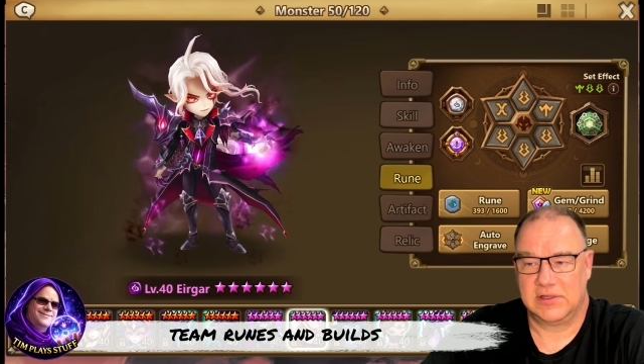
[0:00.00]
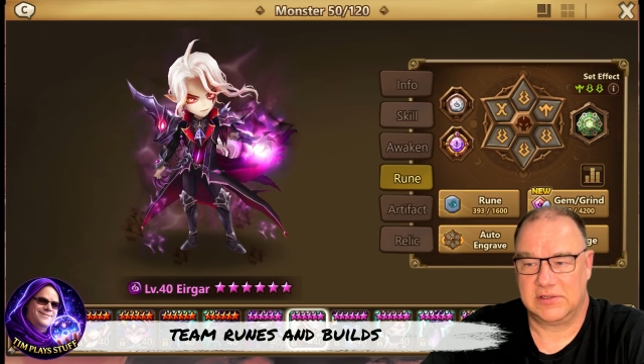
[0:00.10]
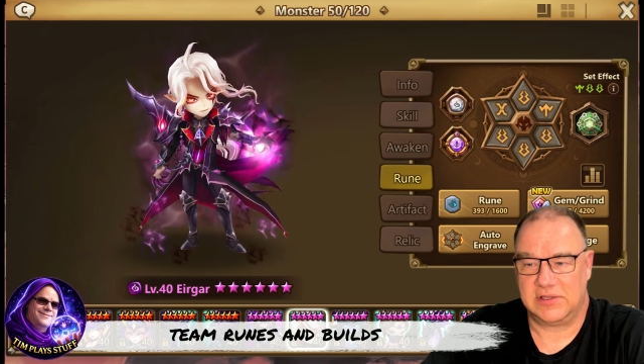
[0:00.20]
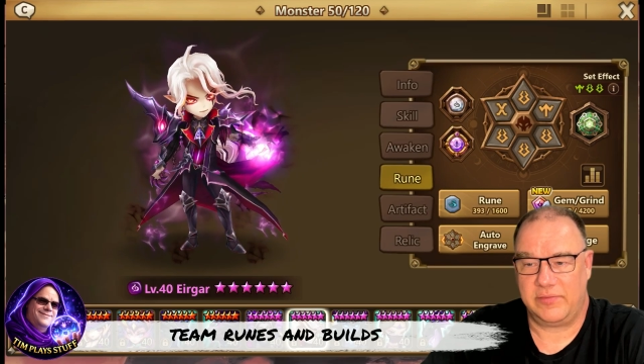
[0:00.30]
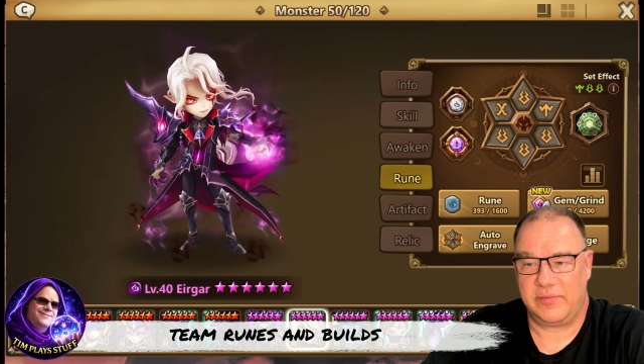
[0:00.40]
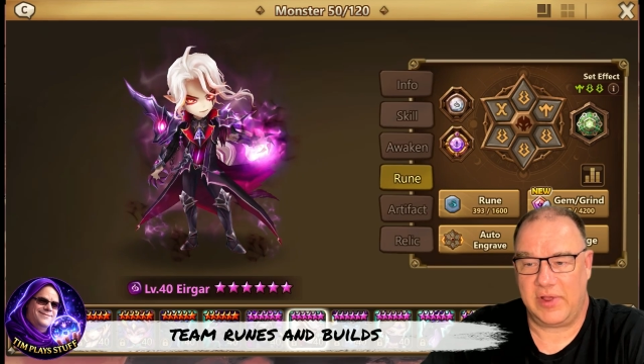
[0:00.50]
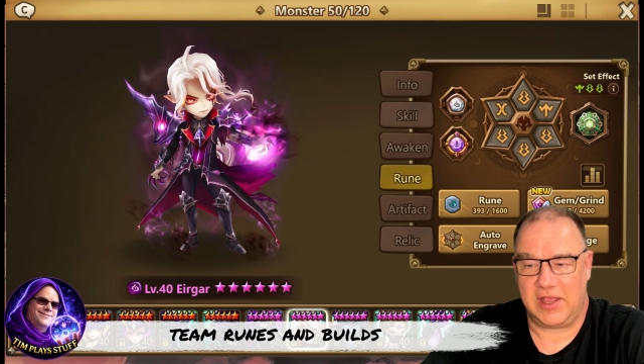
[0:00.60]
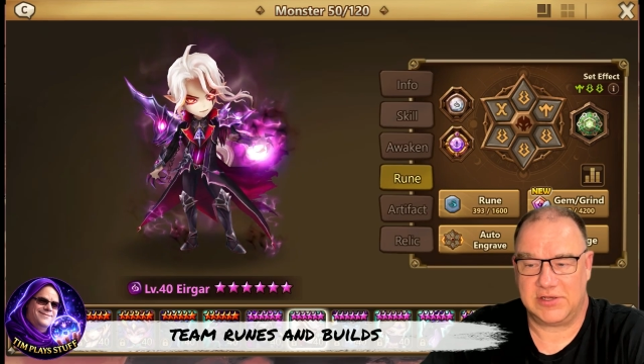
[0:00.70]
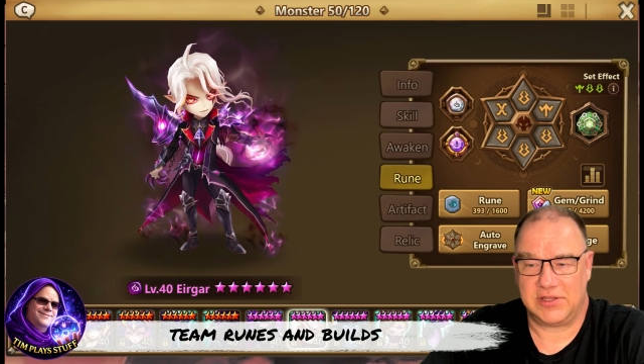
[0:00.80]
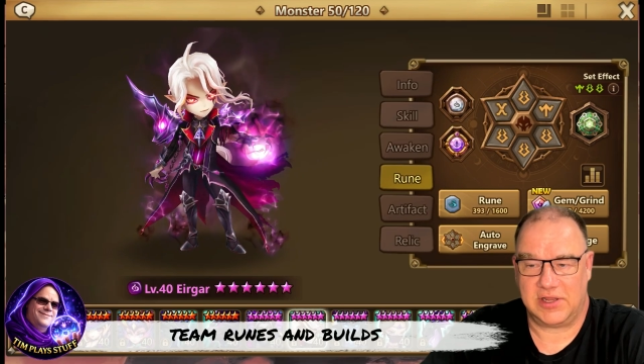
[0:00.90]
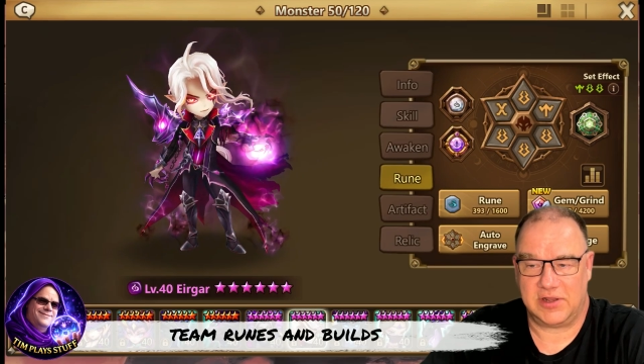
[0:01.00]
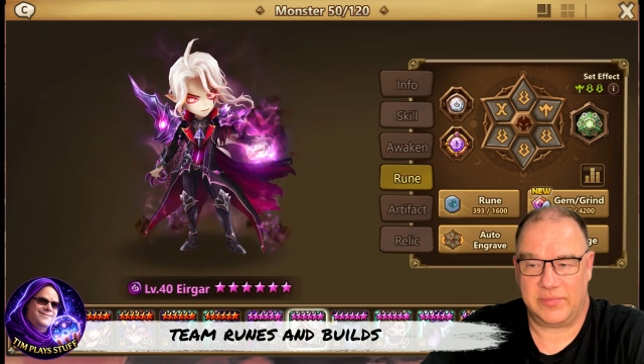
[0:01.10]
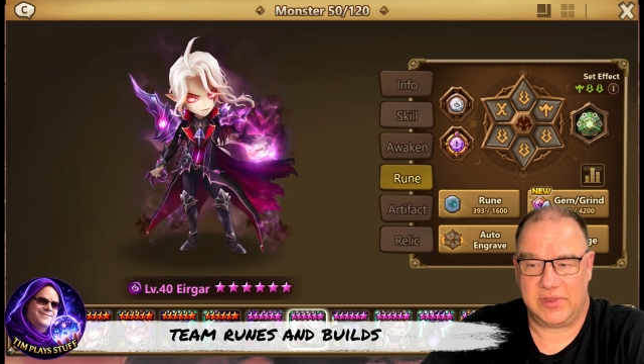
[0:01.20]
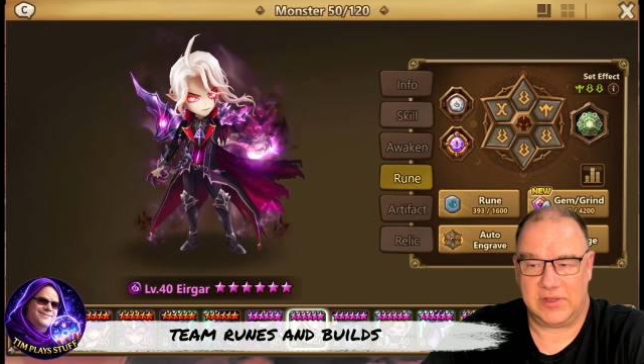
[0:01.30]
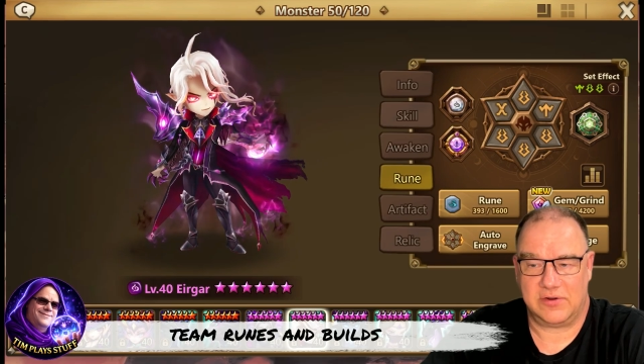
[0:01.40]
So he might actually end up
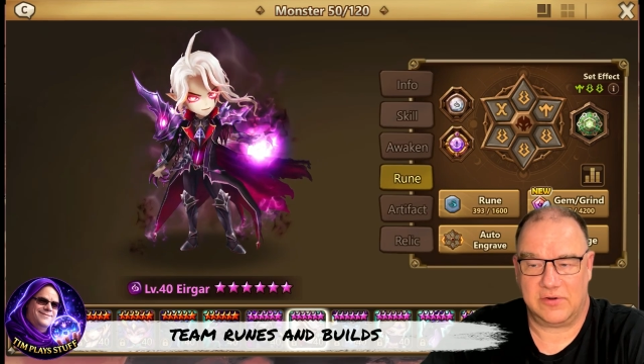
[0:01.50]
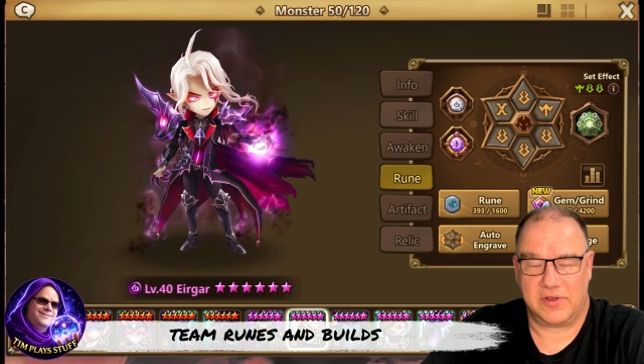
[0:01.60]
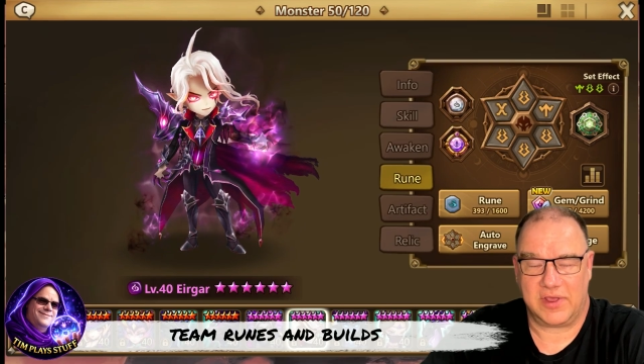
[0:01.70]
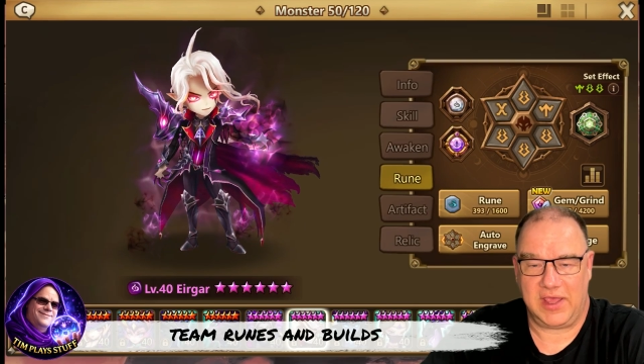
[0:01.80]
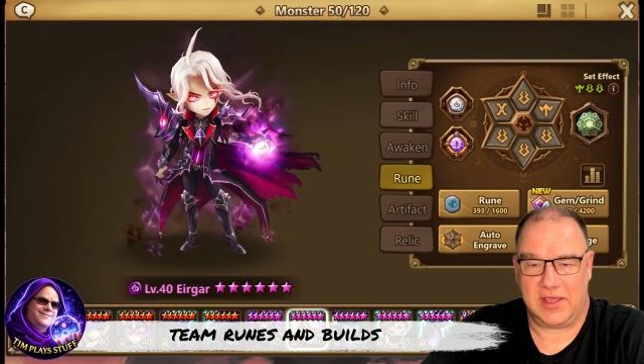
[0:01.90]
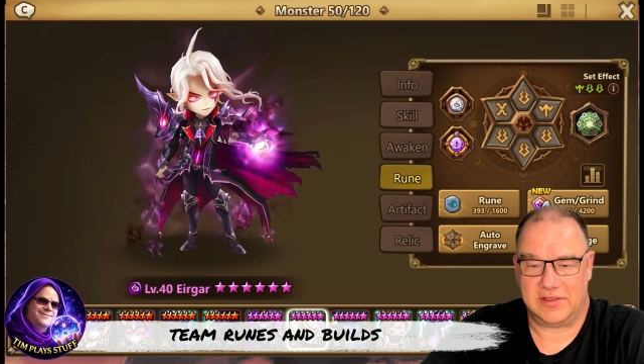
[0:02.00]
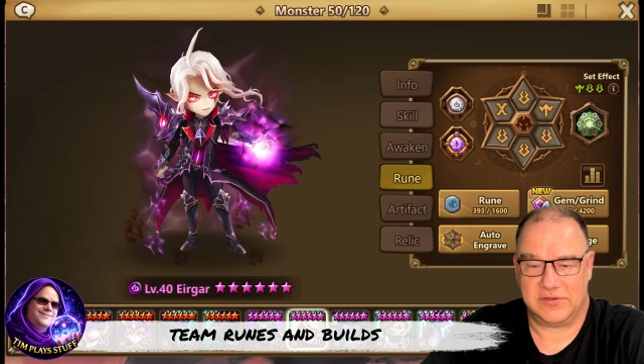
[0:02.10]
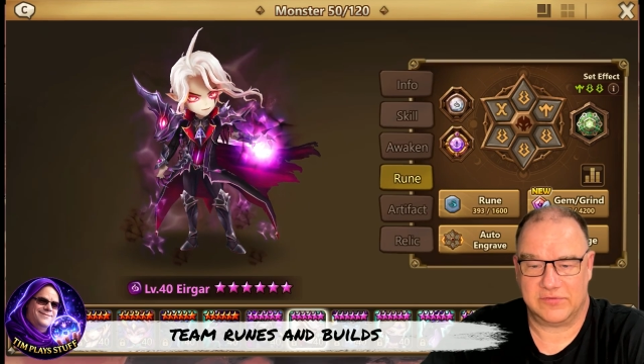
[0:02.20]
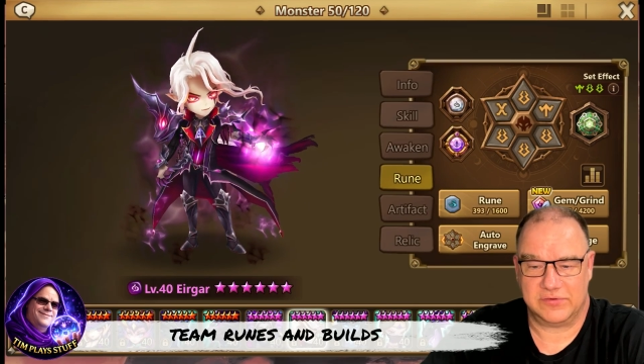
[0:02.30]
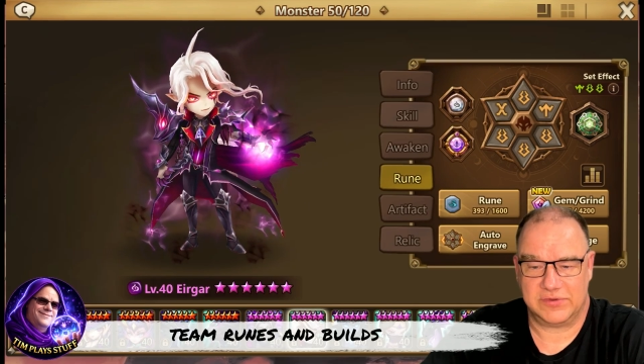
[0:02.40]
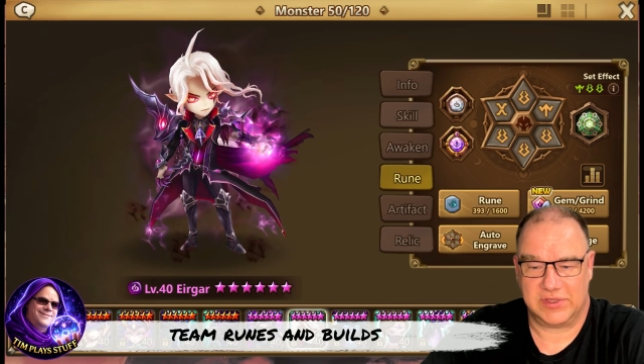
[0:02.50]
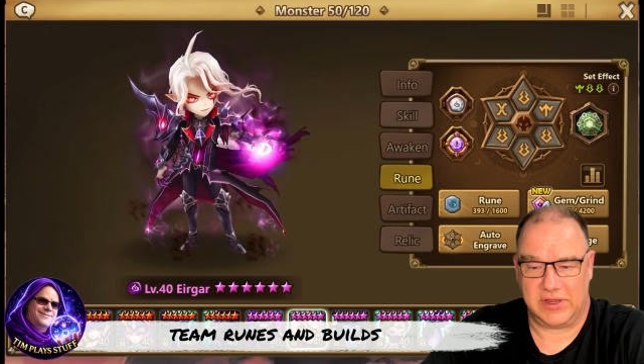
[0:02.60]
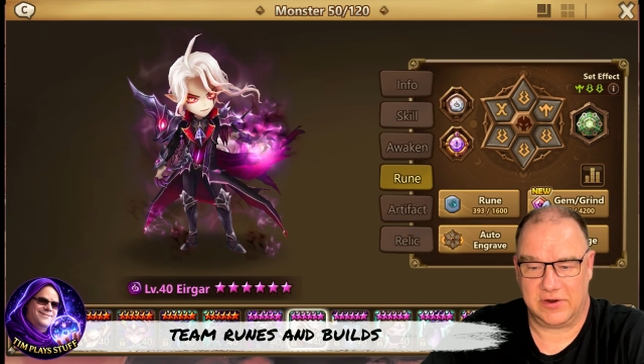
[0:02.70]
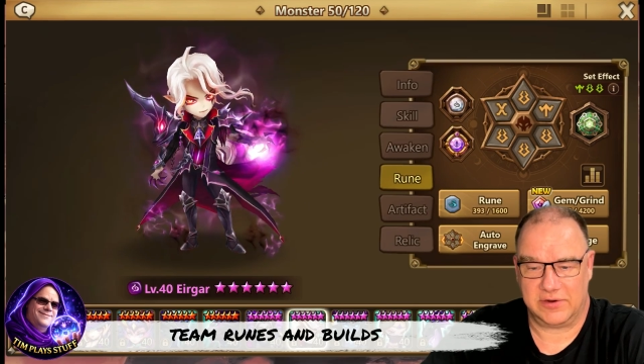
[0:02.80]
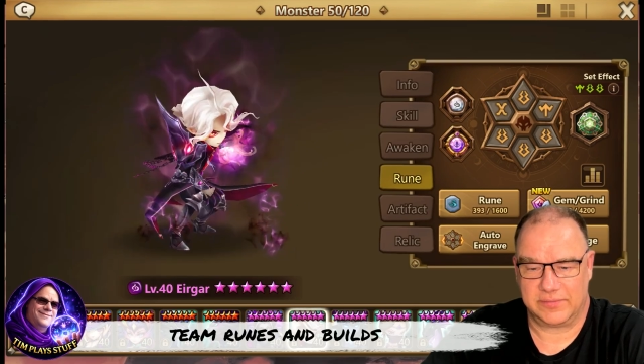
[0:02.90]
being okay on these runes
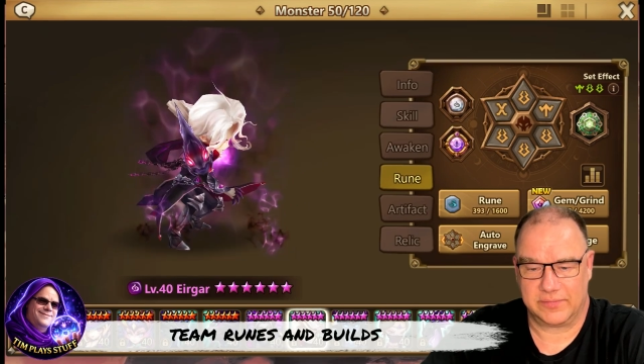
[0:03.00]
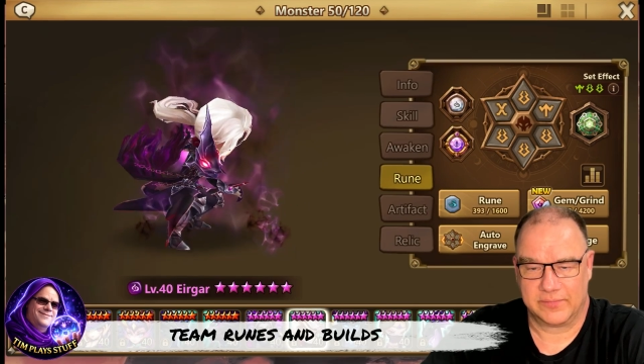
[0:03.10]
later.